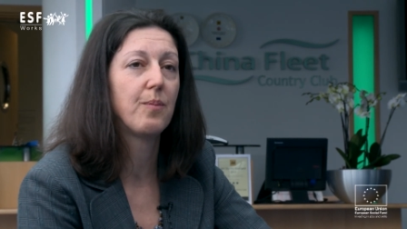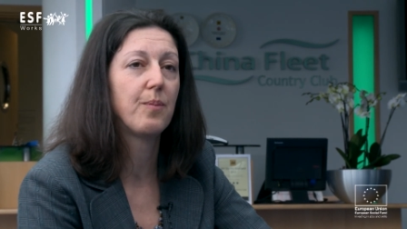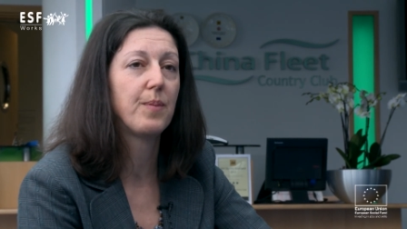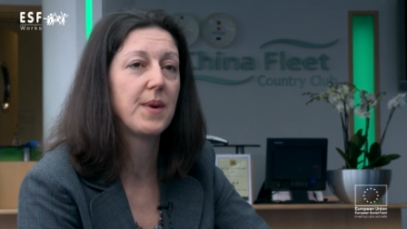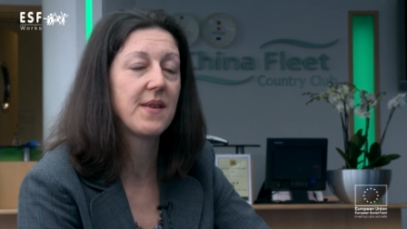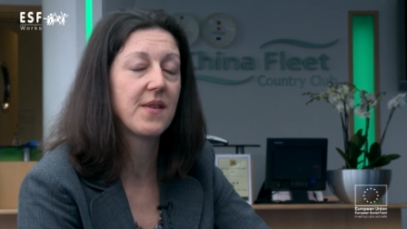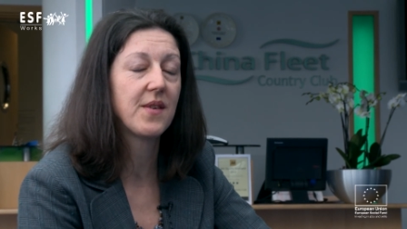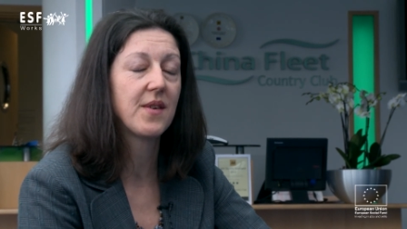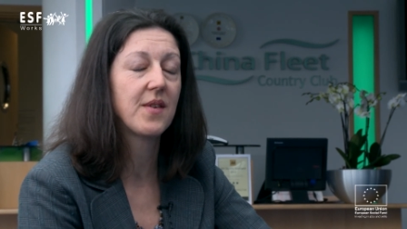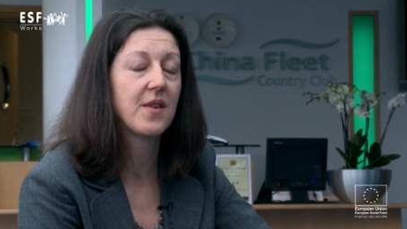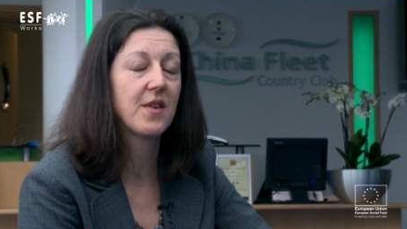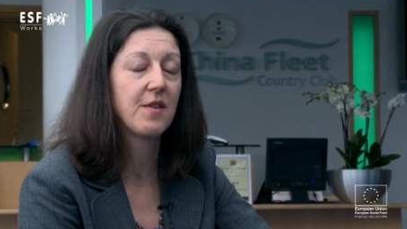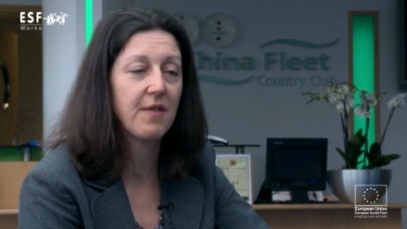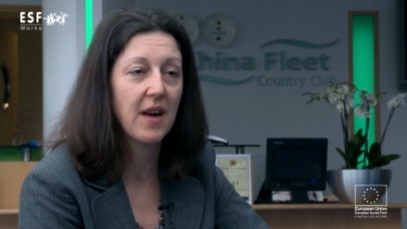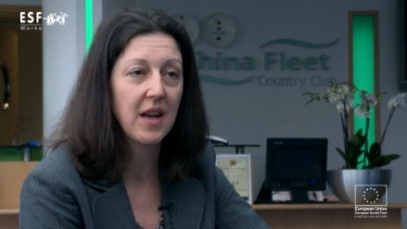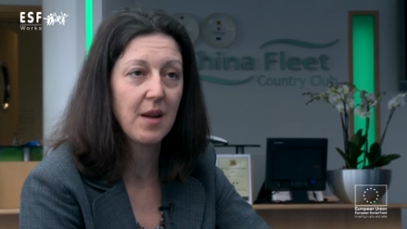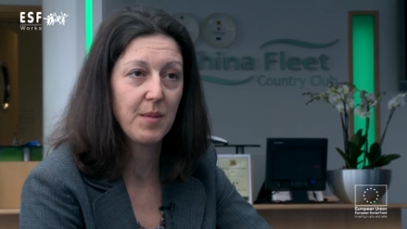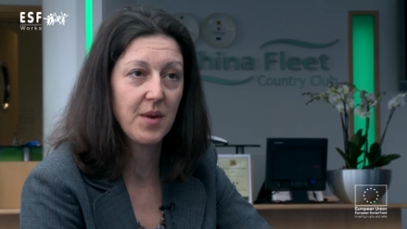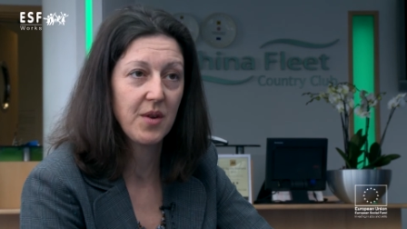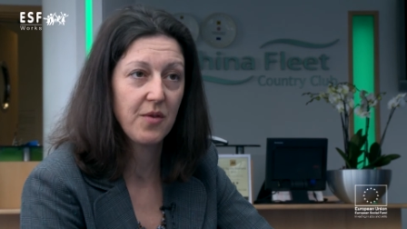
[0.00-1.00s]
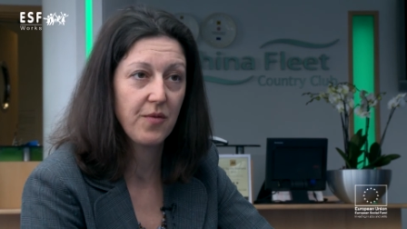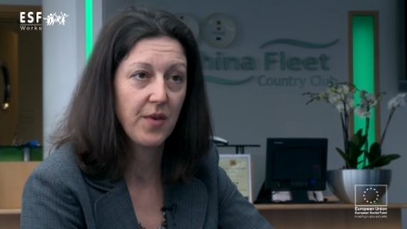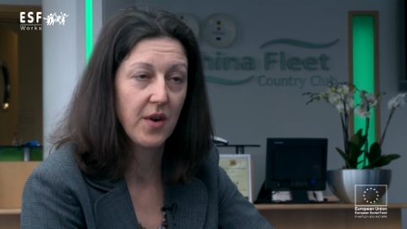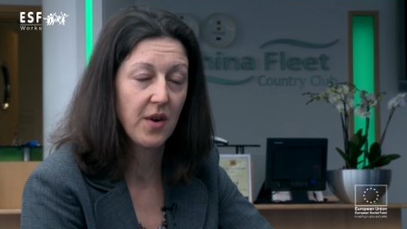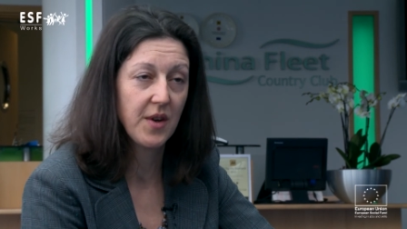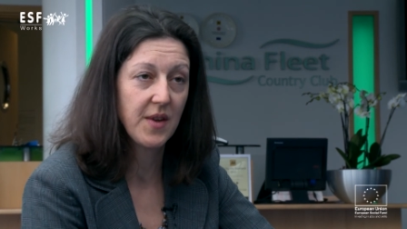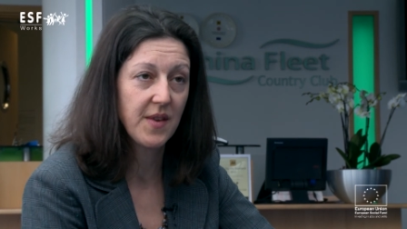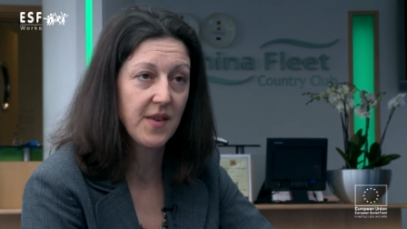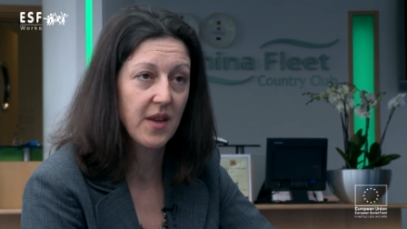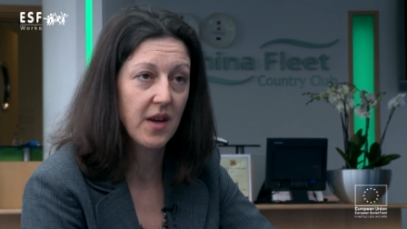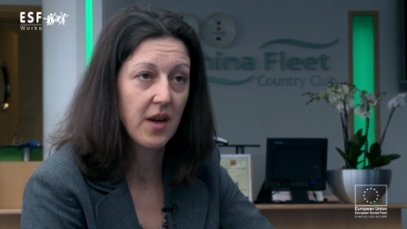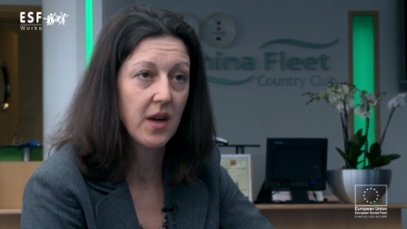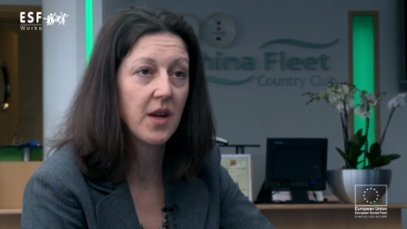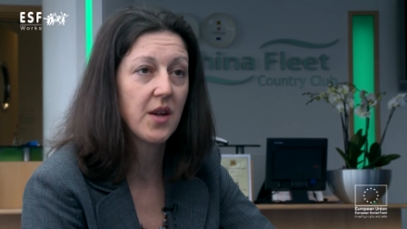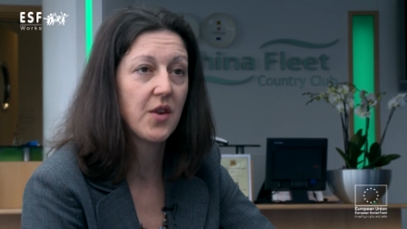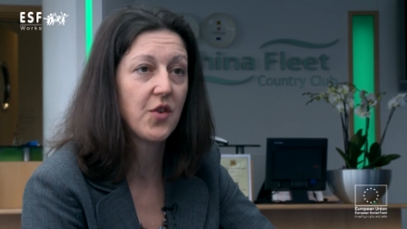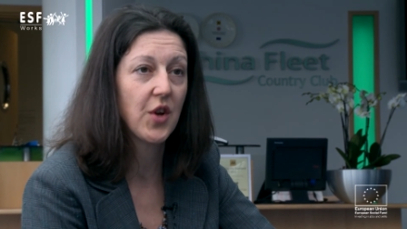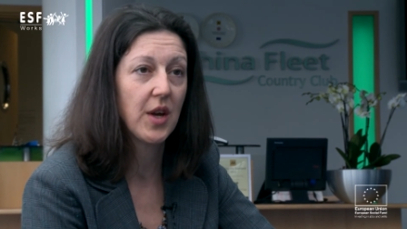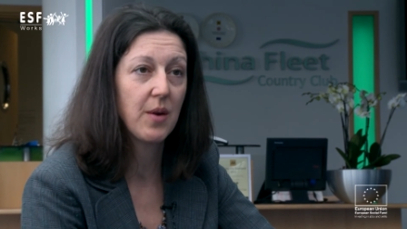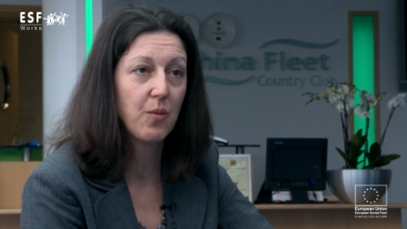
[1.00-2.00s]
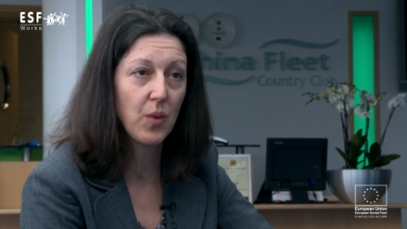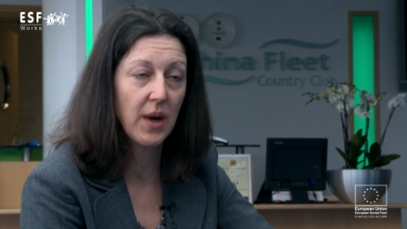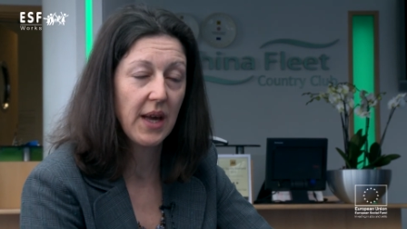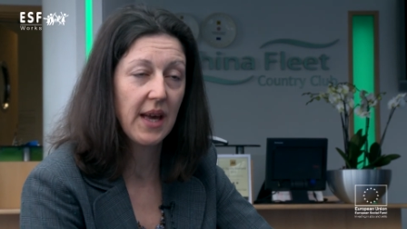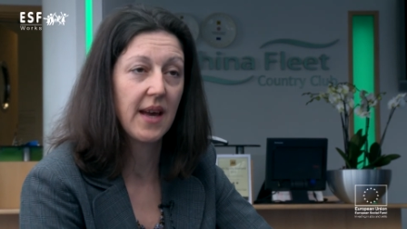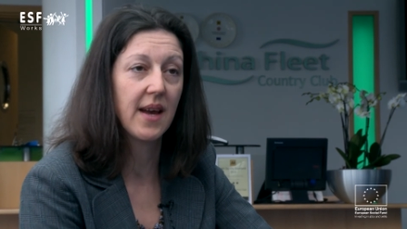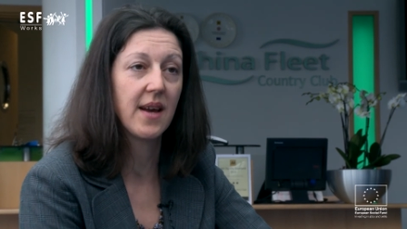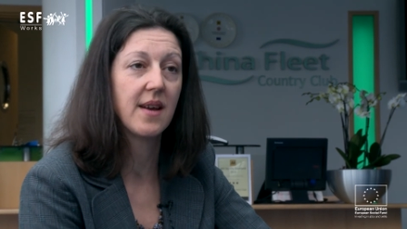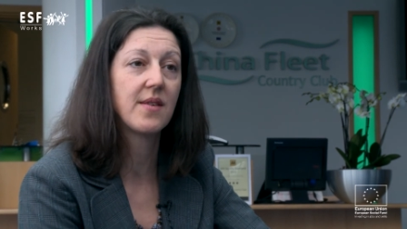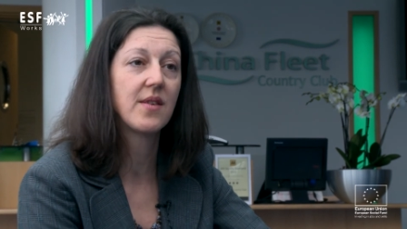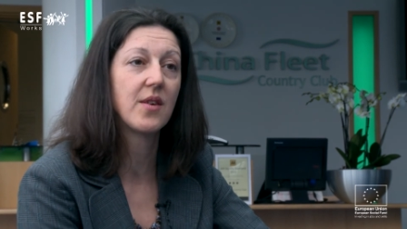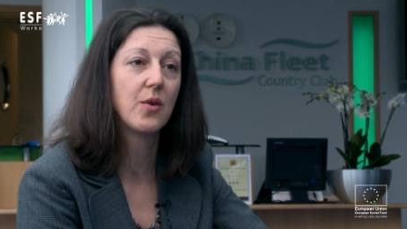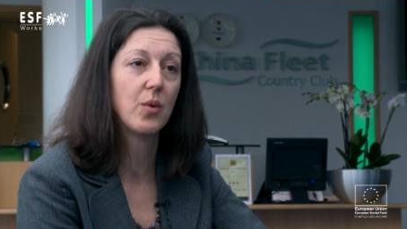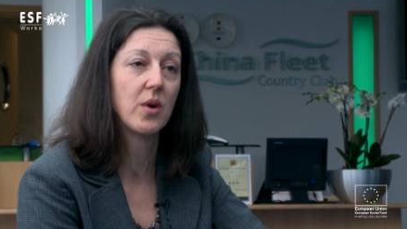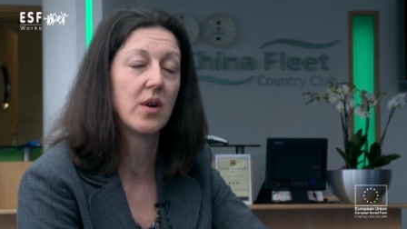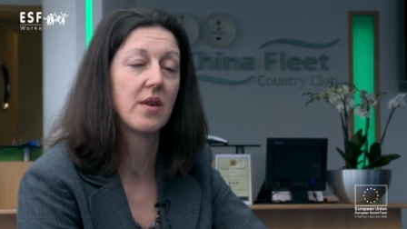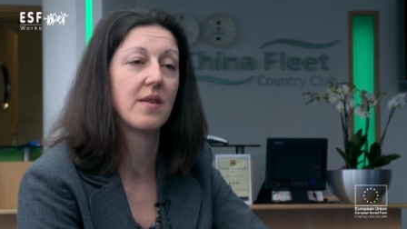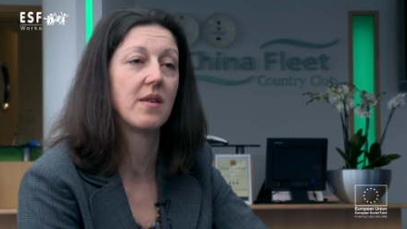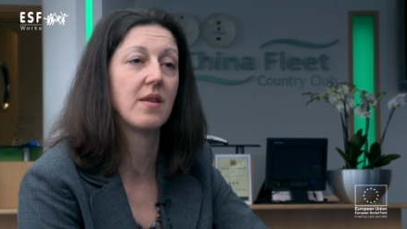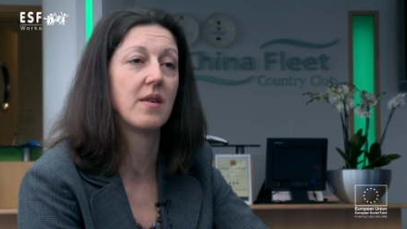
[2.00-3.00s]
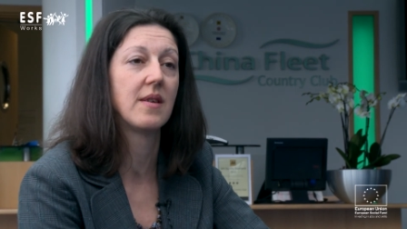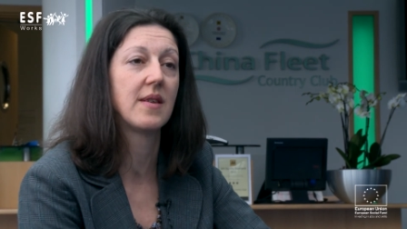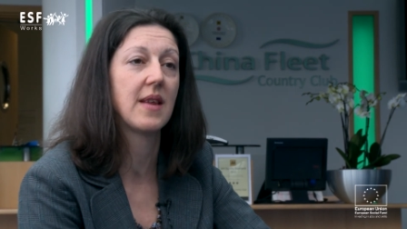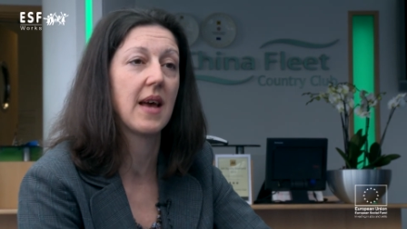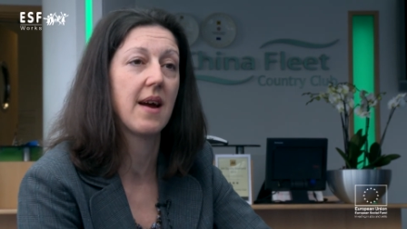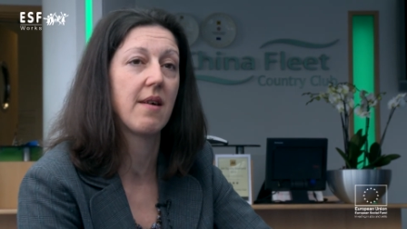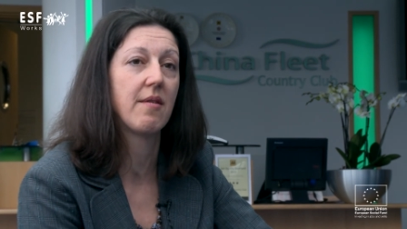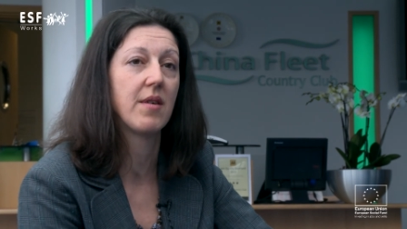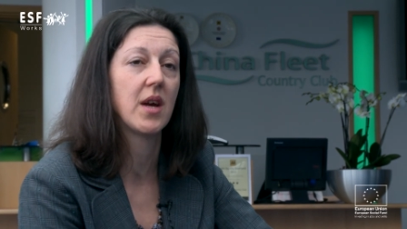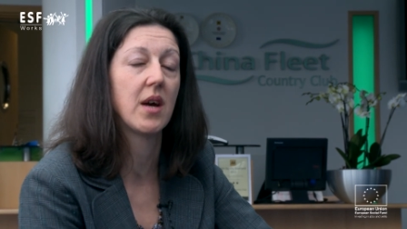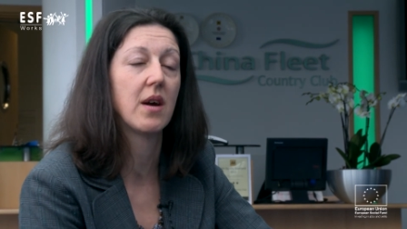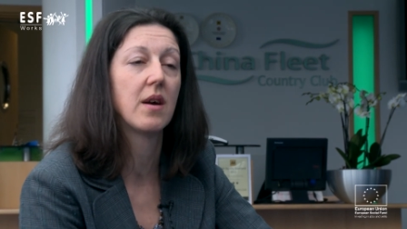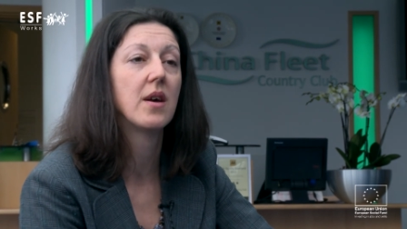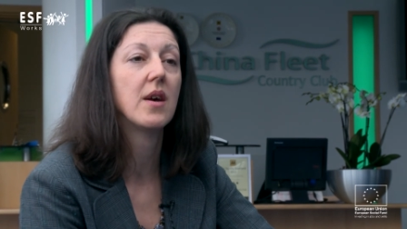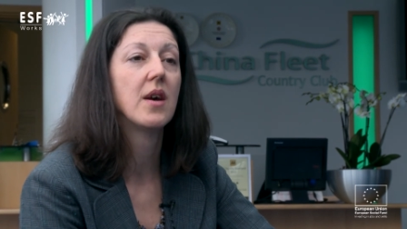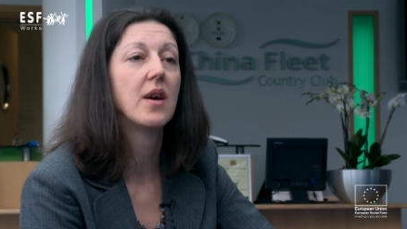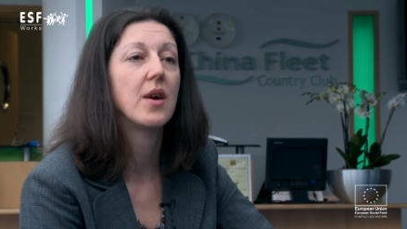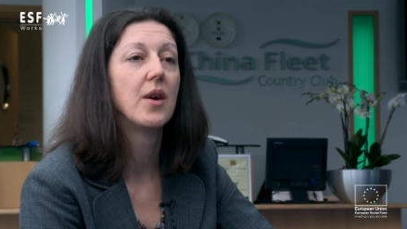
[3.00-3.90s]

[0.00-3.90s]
business development advisor, Jane Wickett, who works in this area,